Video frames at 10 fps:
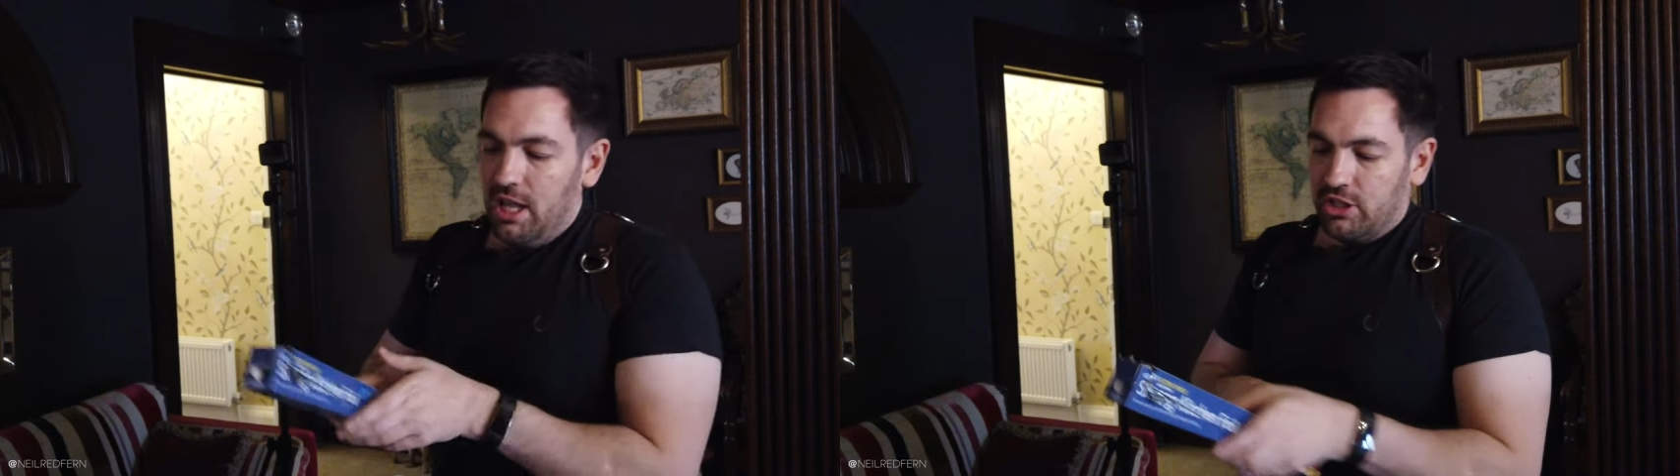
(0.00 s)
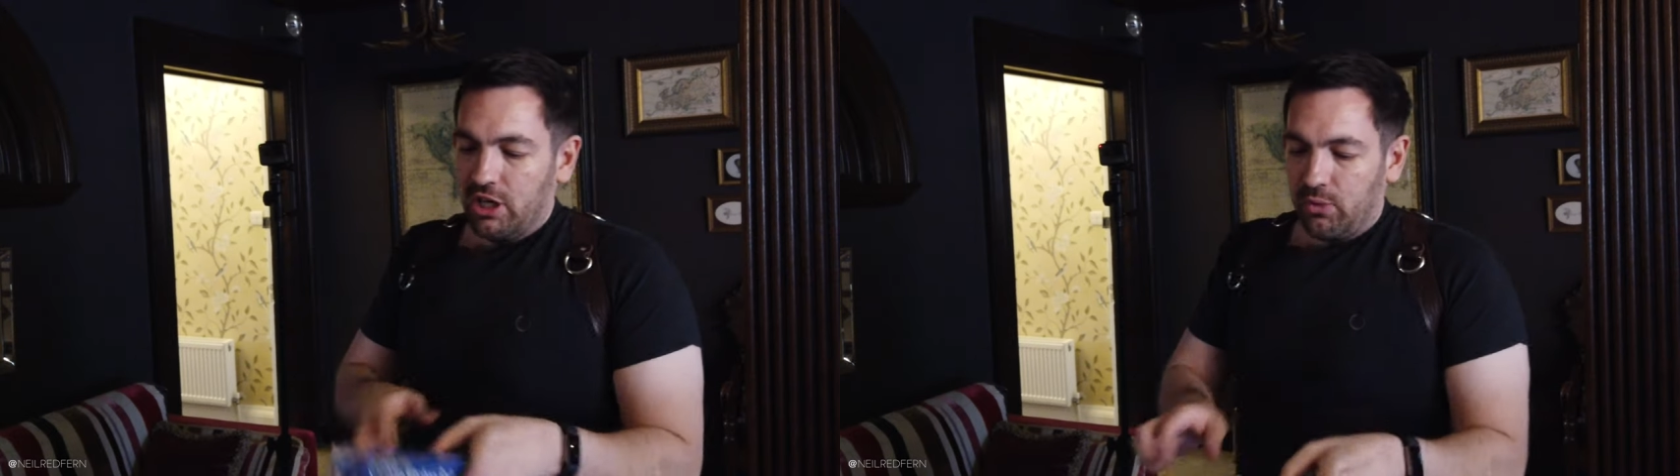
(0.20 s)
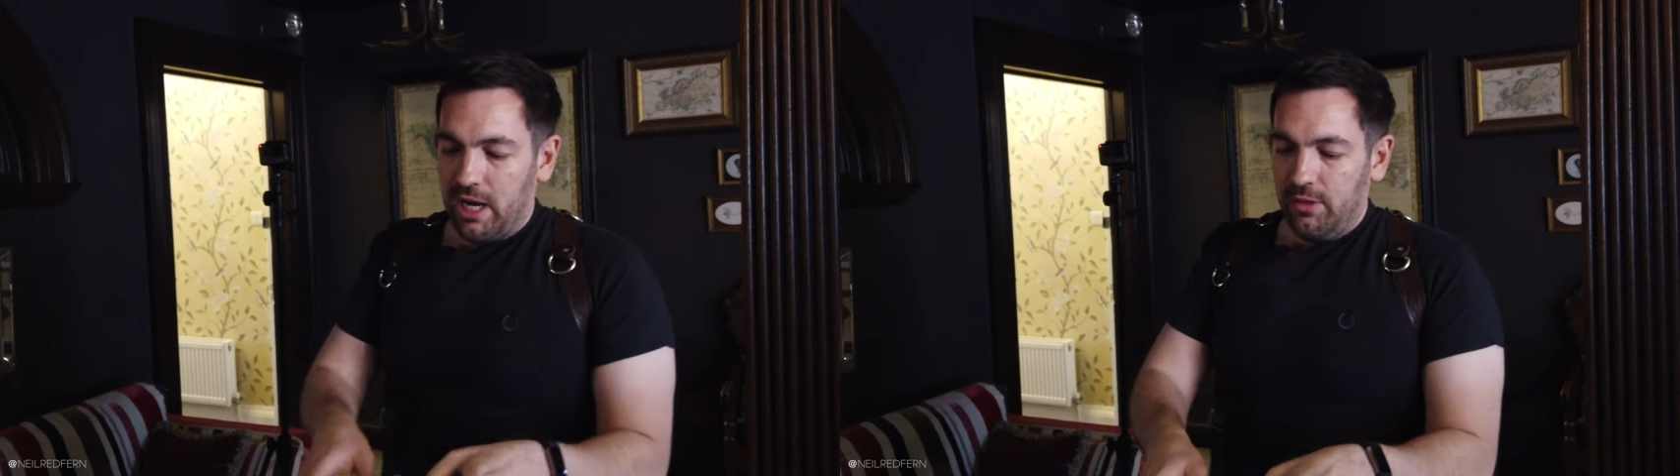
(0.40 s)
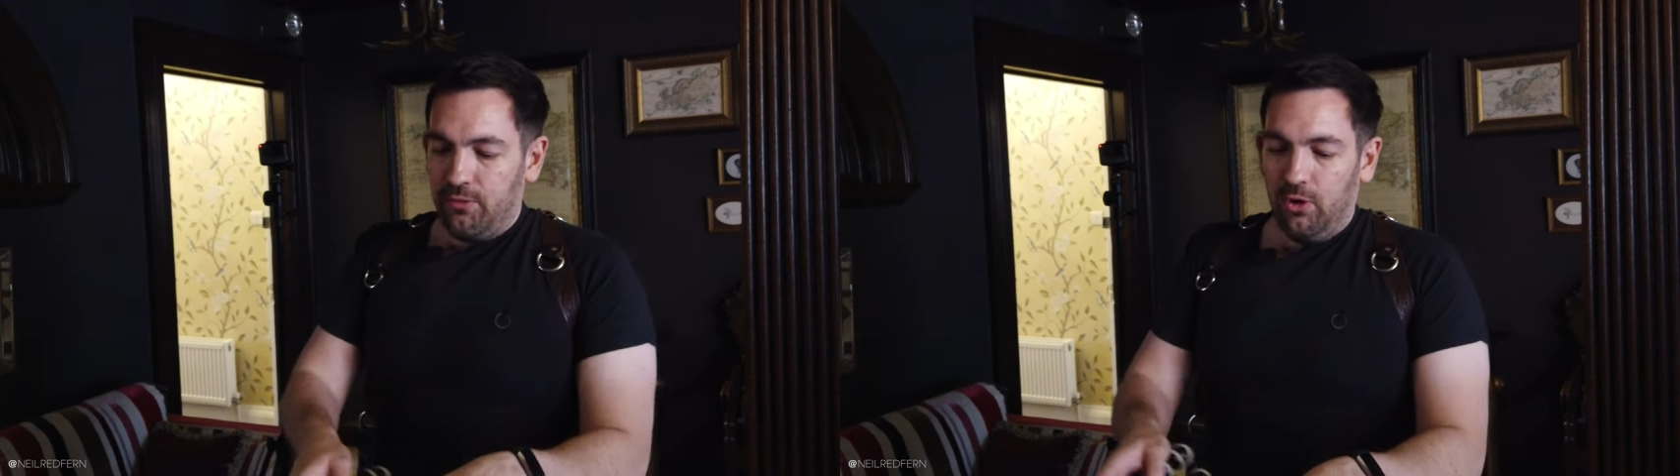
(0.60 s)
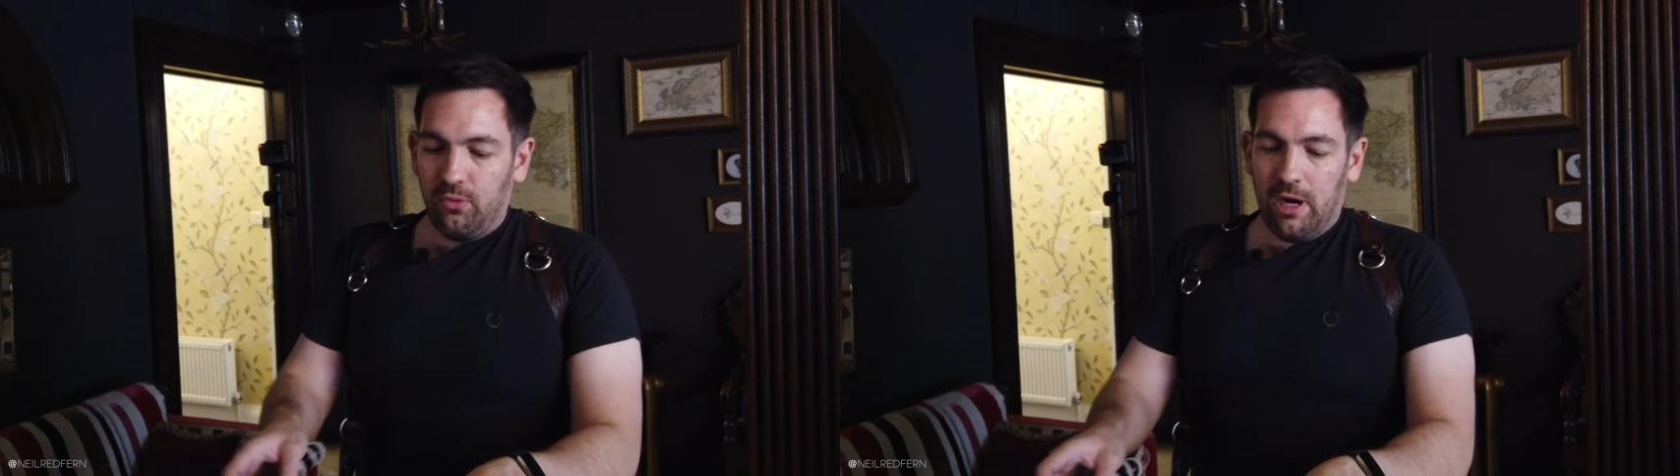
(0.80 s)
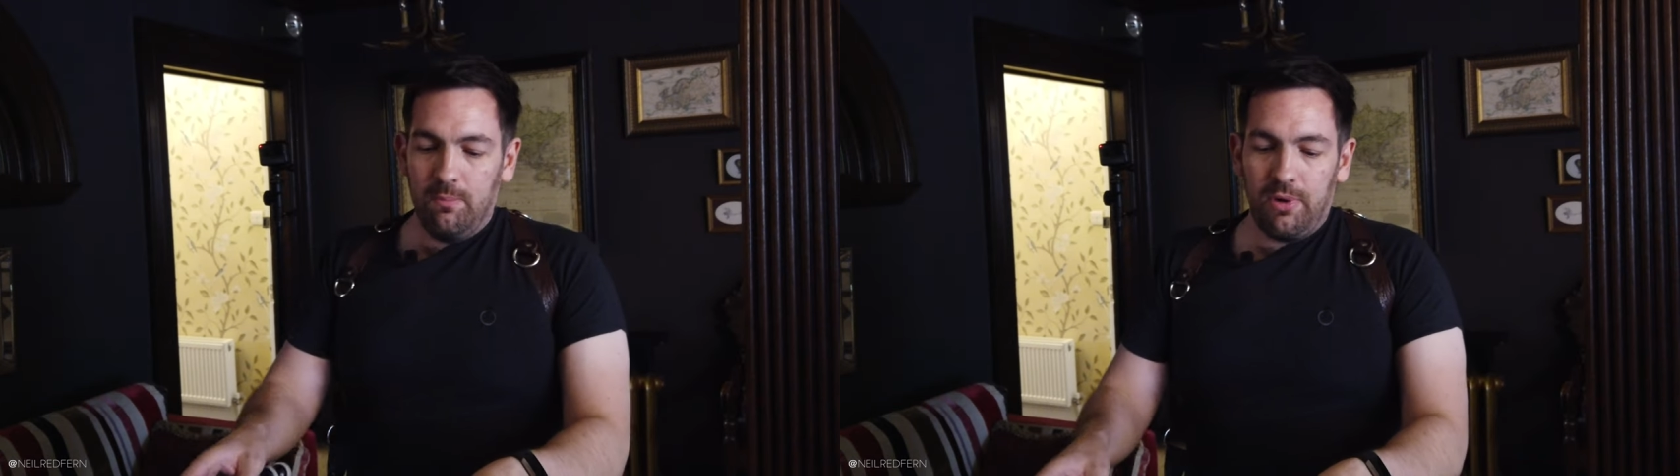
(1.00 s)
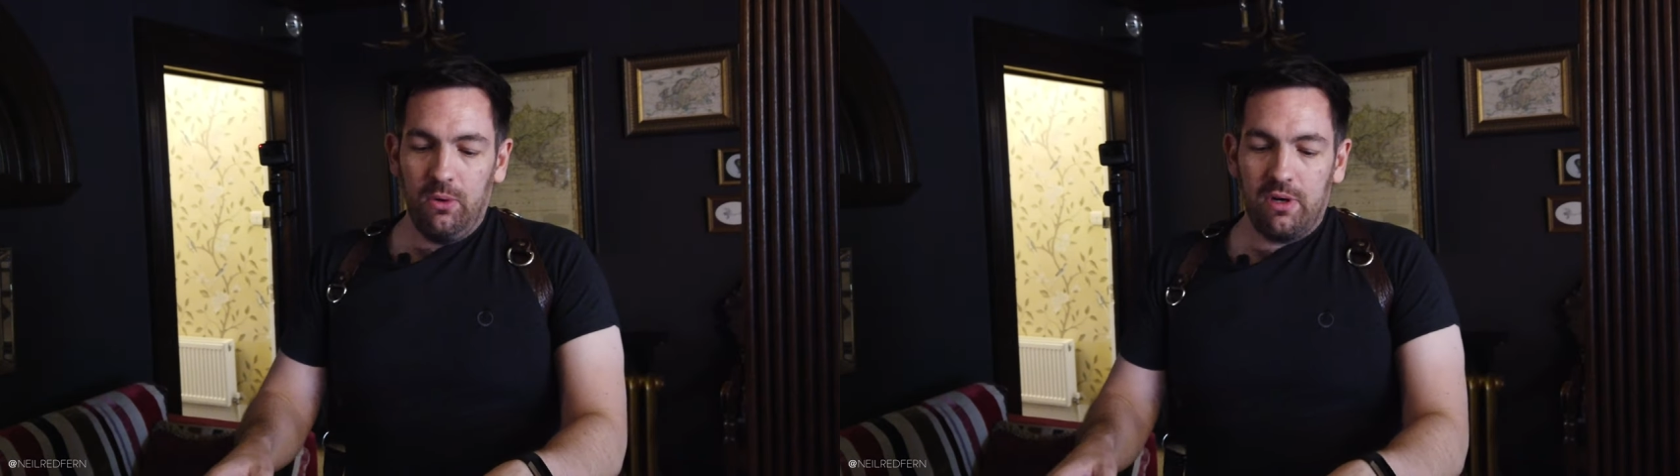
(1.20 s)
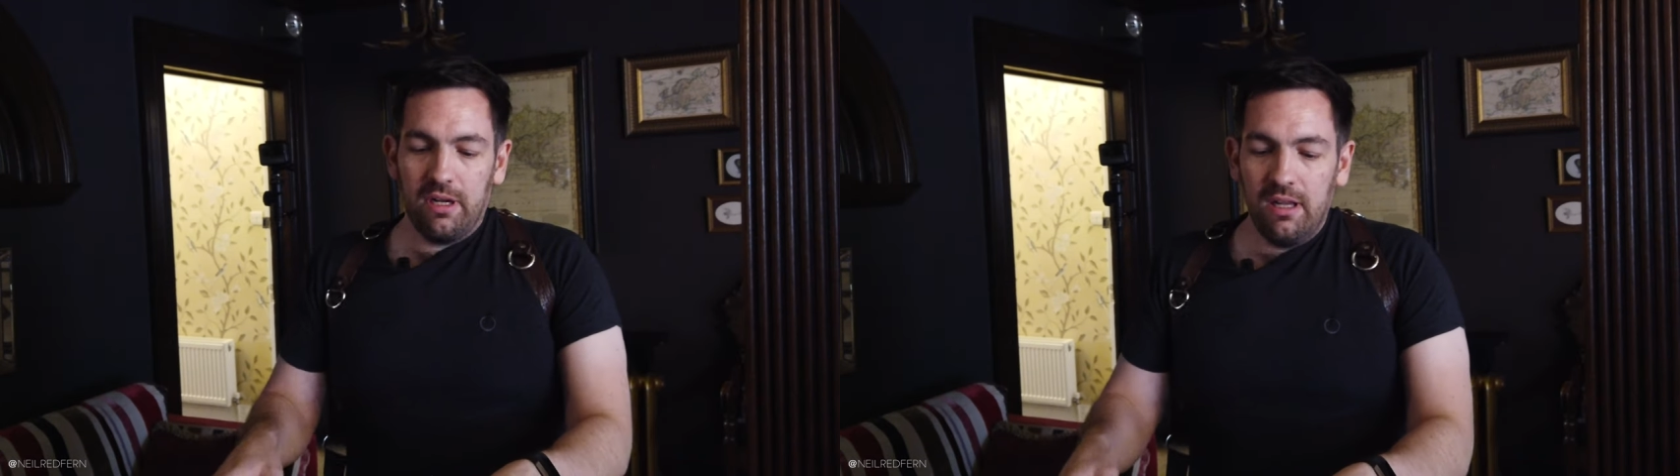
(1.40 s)
to create the foreground
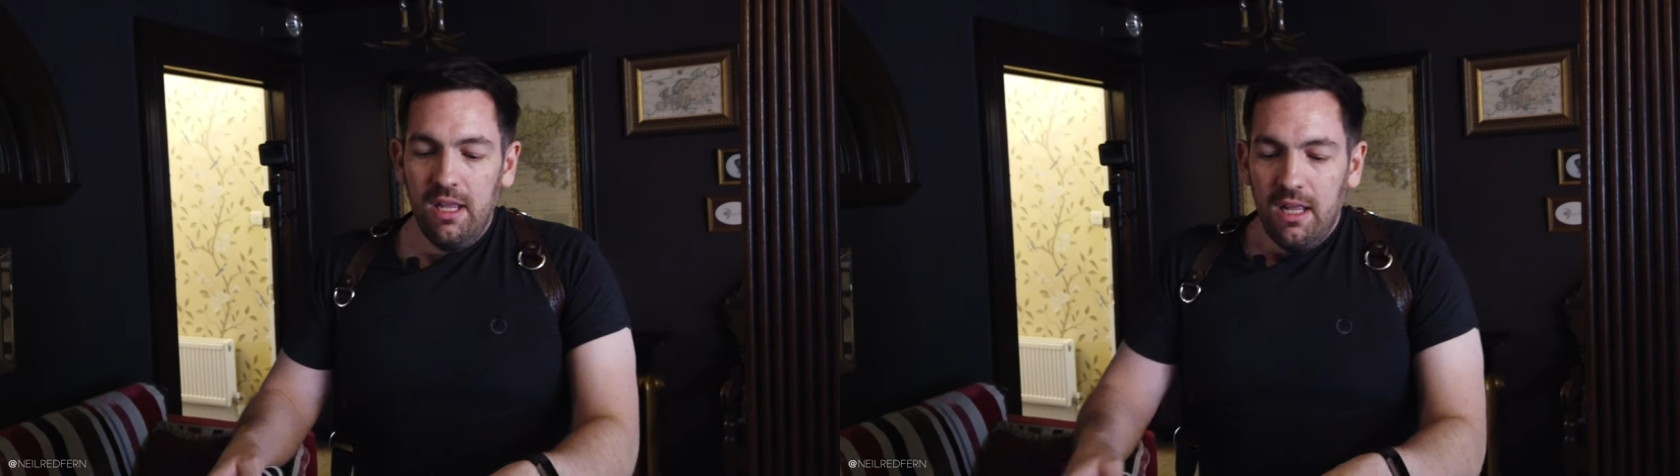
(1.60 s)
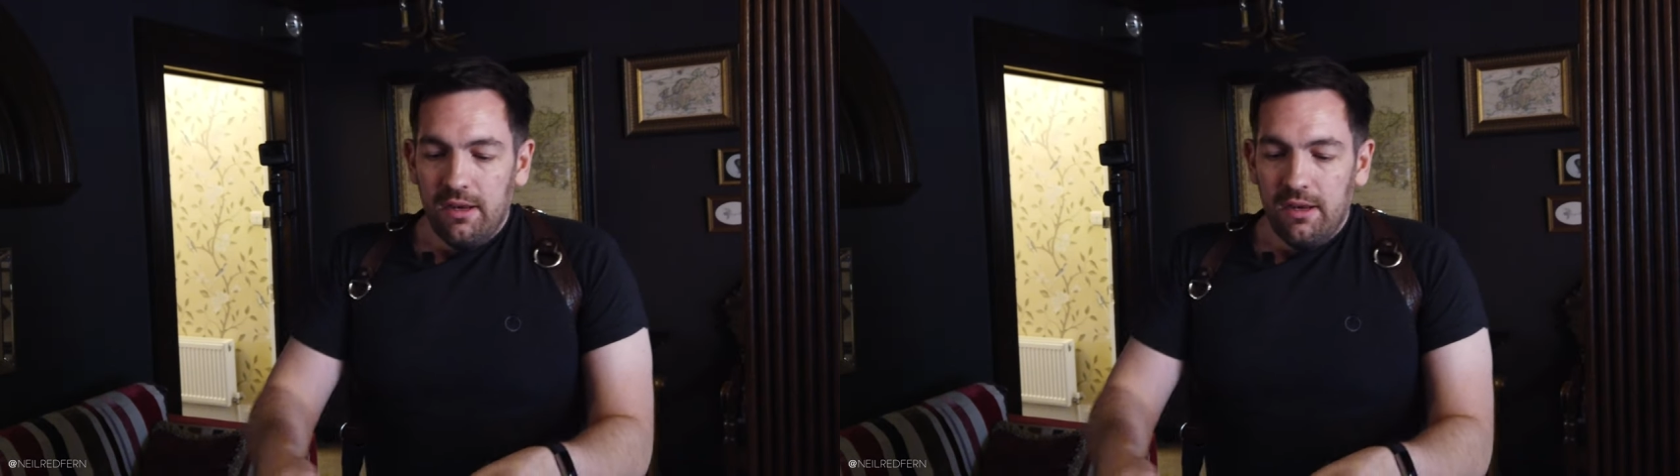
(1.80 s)
bokeh.